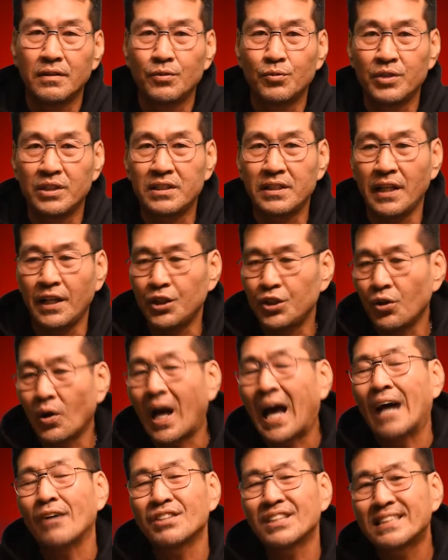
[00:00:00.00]
we say
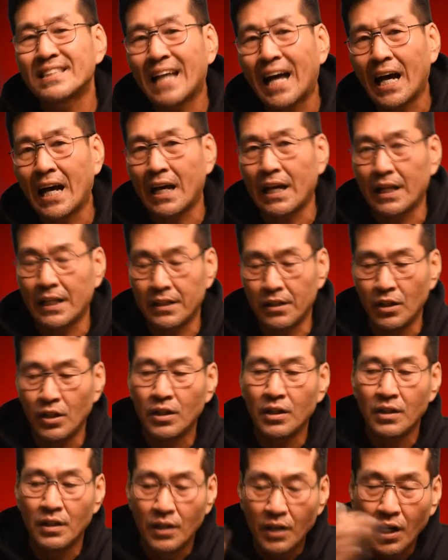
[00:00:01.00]
you're outside
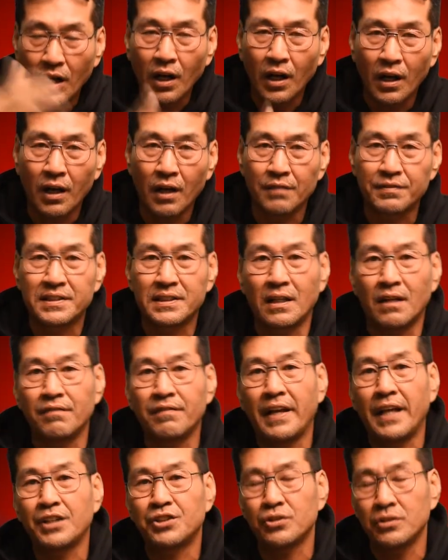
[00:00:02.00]
of
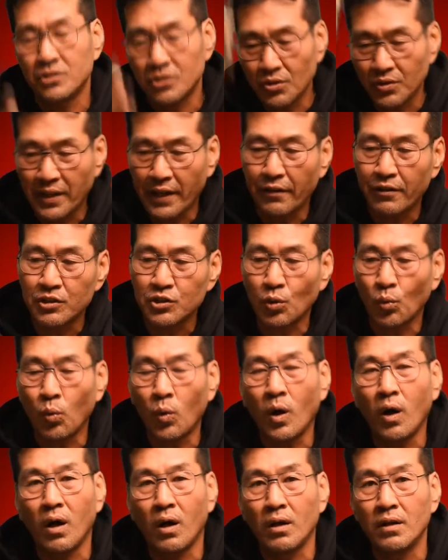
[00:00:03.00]
salvation, so there is a
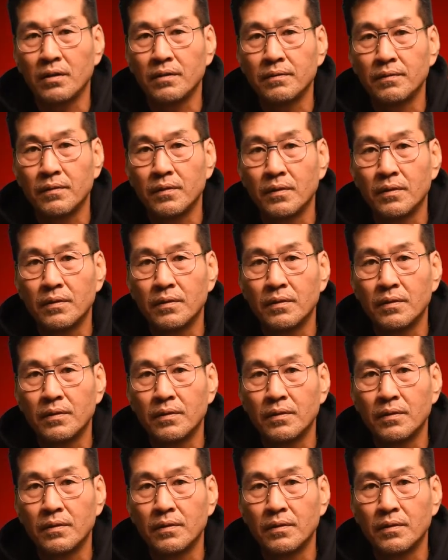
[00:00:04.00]
wall.